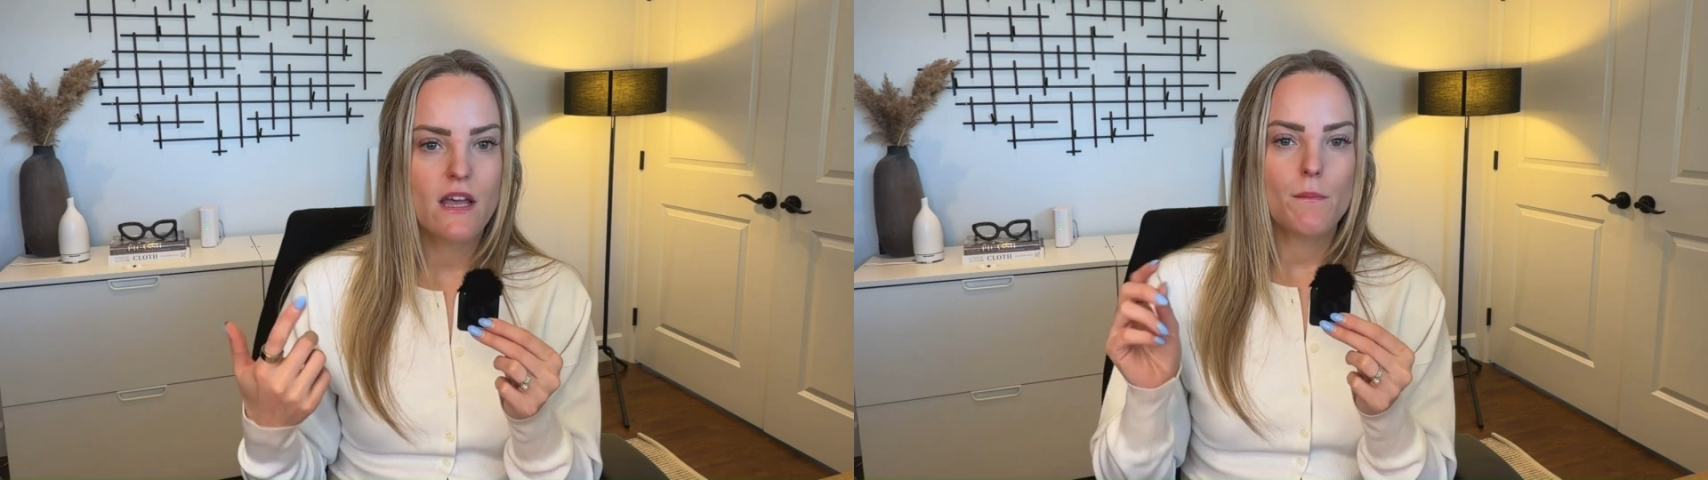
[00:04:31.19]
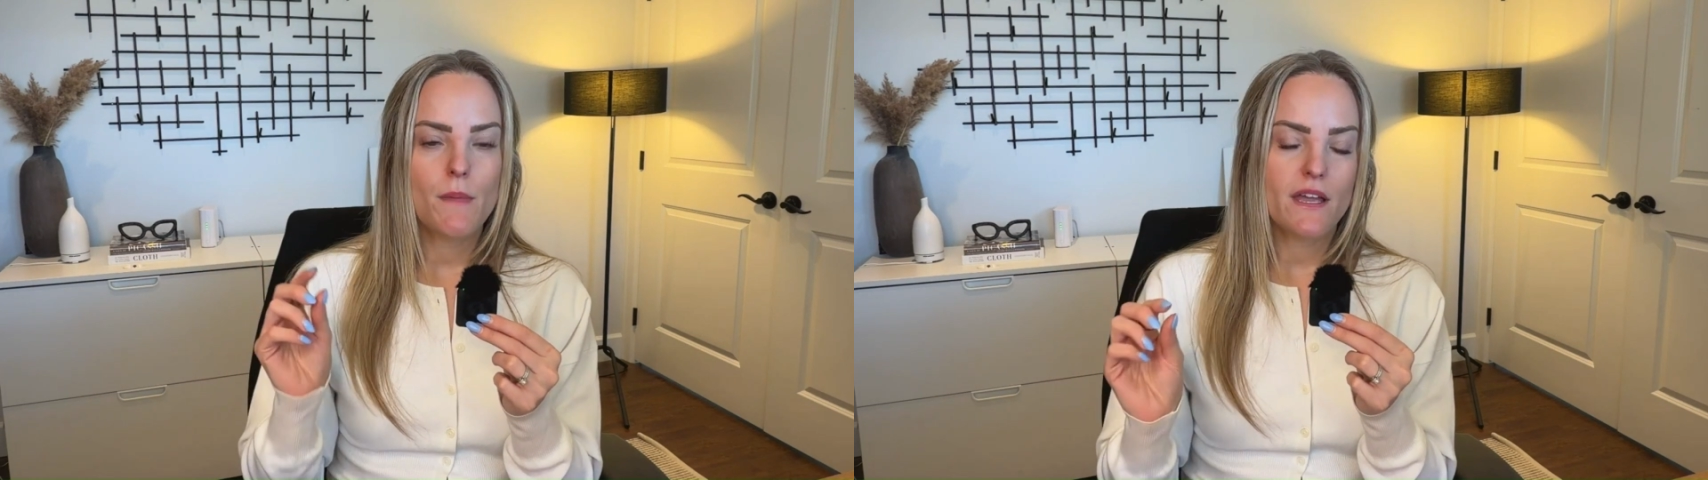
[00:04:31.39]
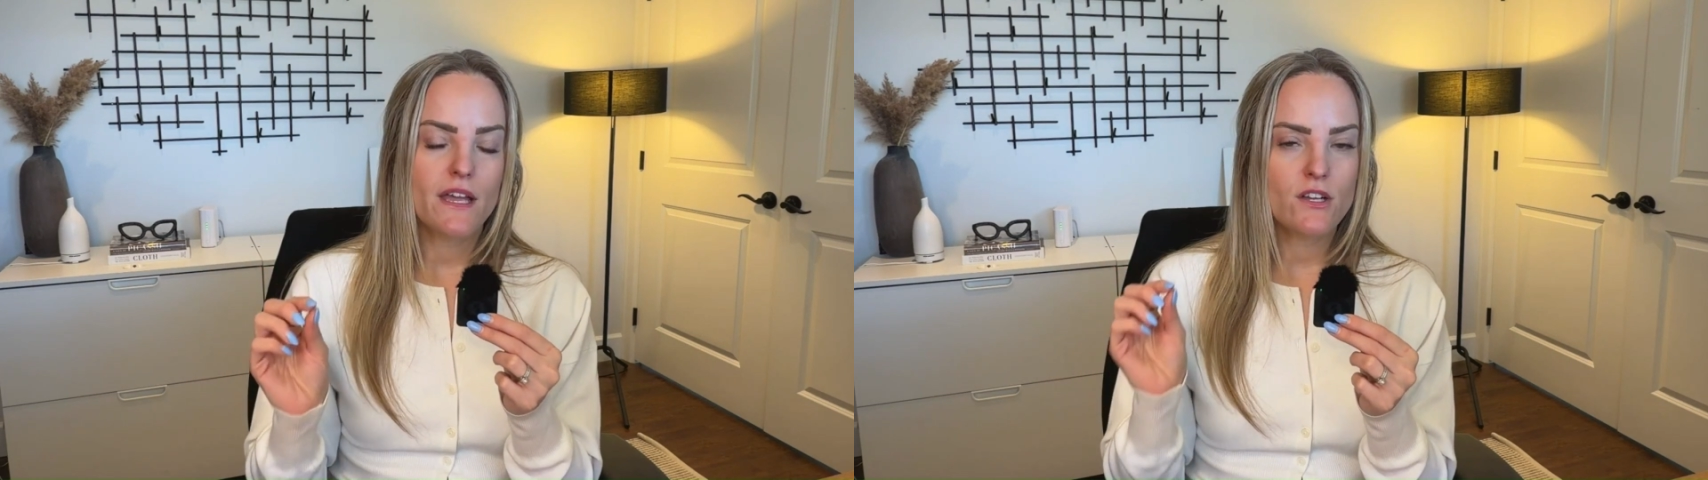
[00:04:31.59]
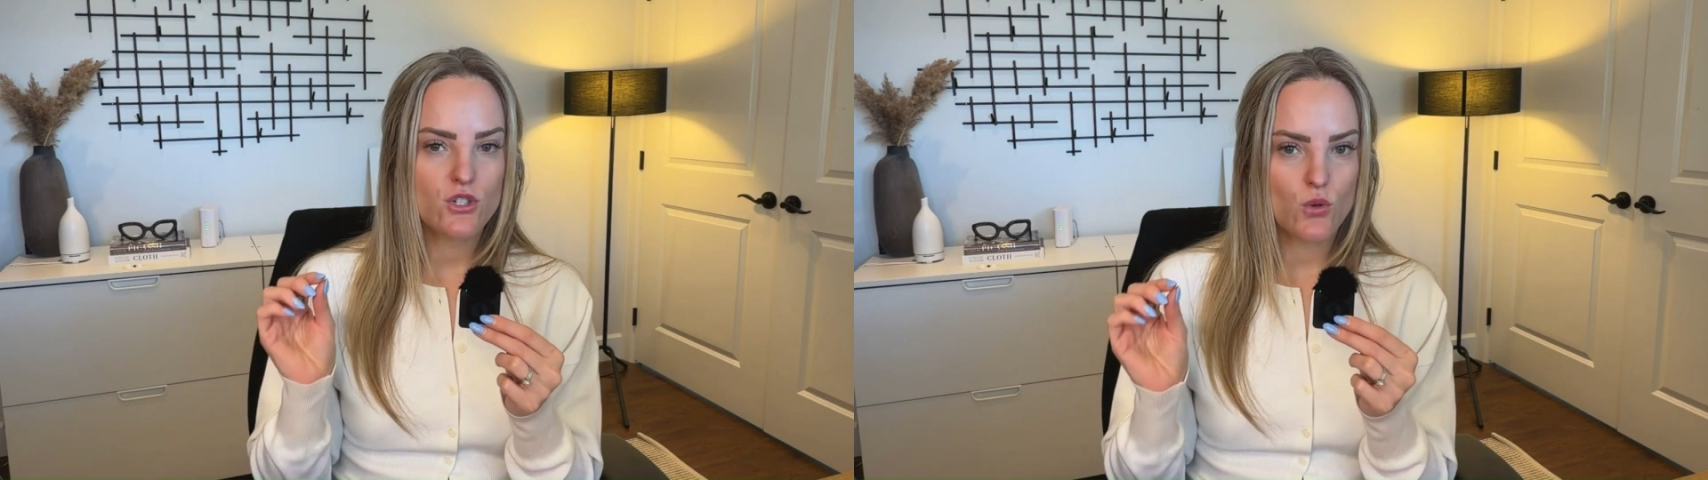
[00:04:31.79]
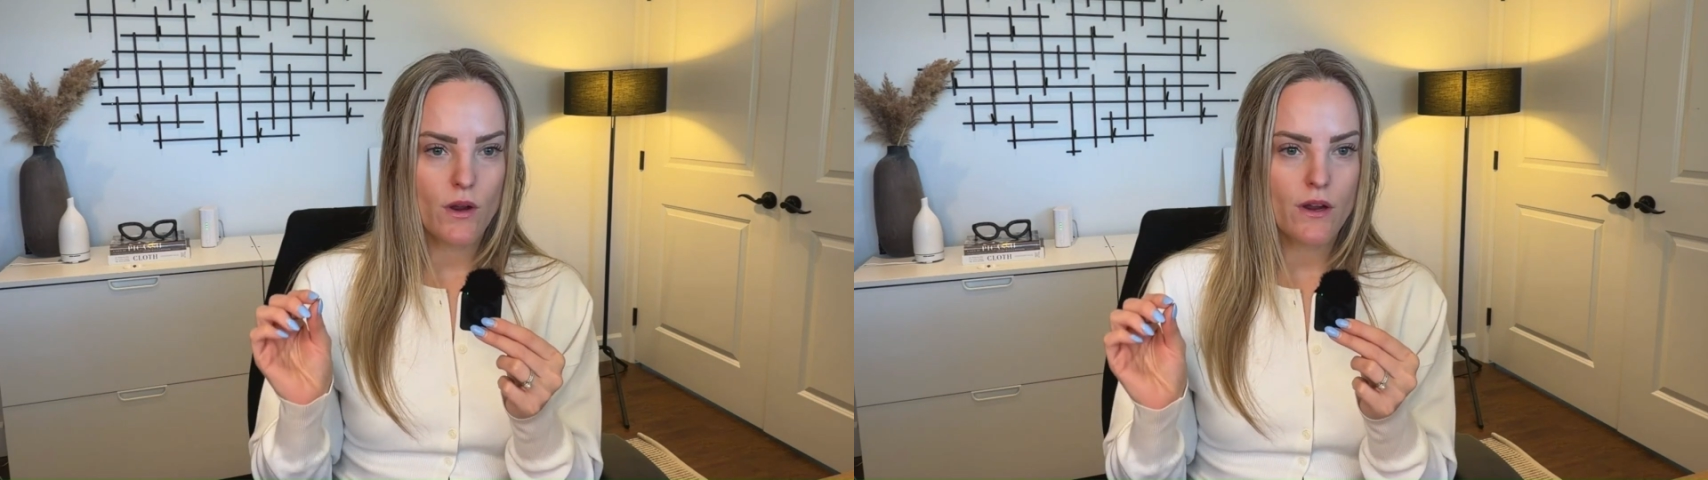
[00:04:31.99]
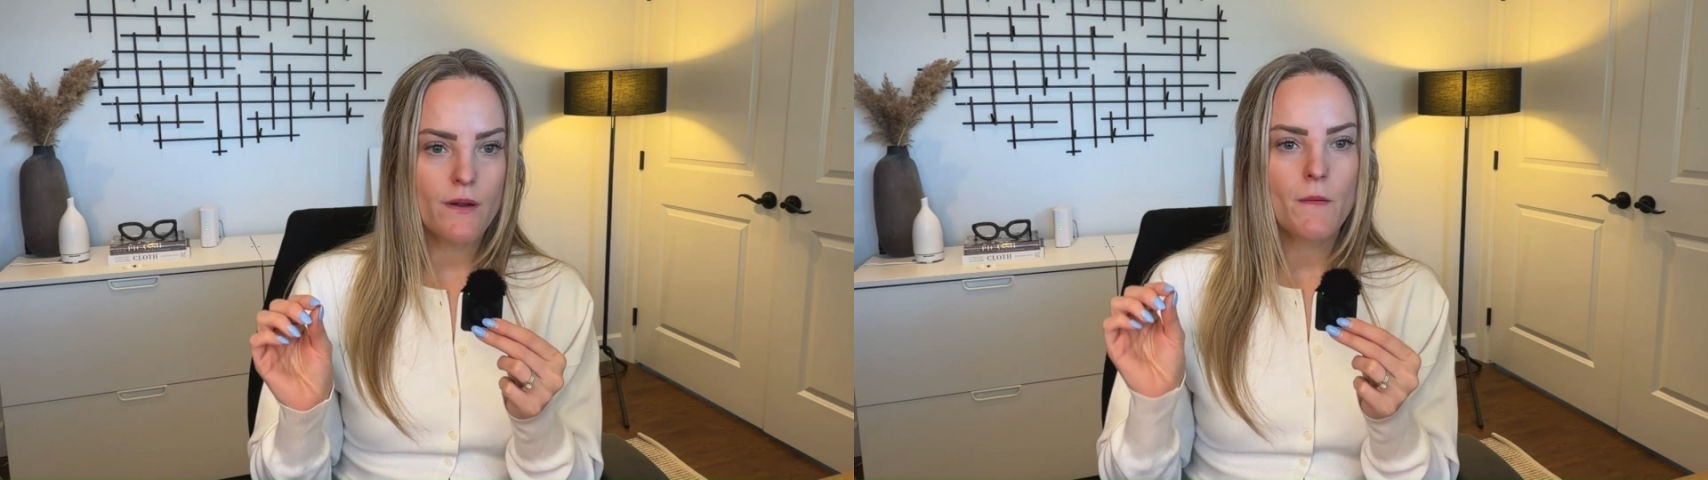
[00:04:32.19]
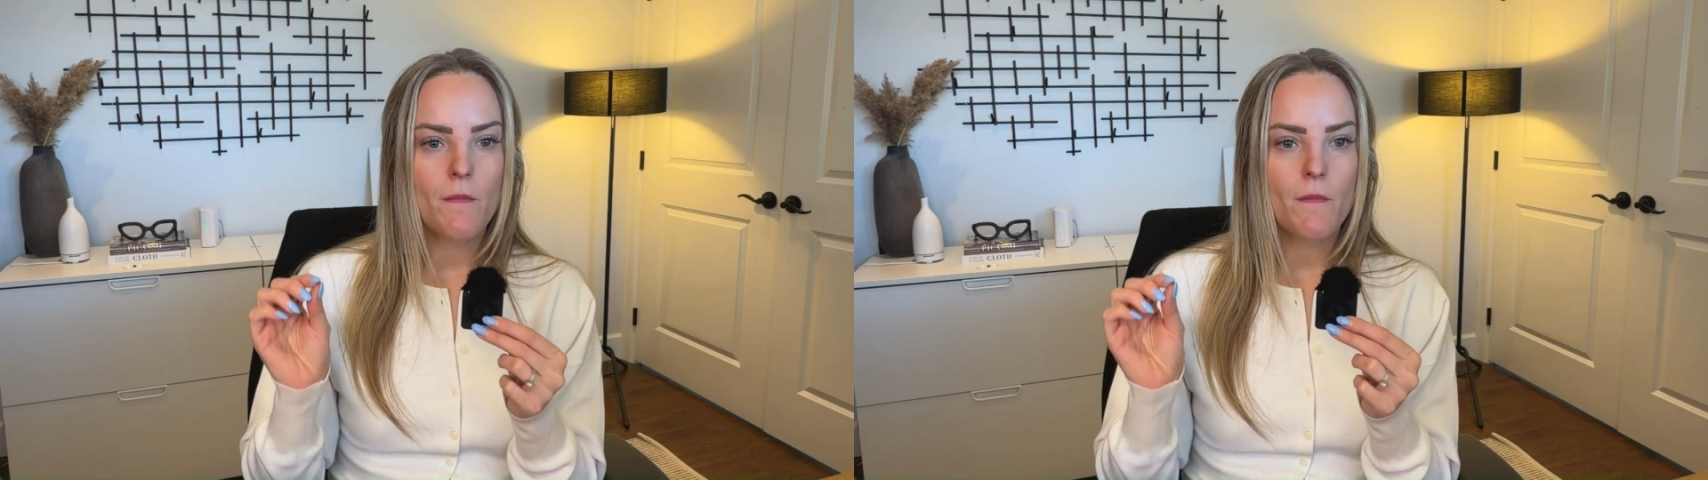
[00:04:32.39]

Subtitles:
and making sure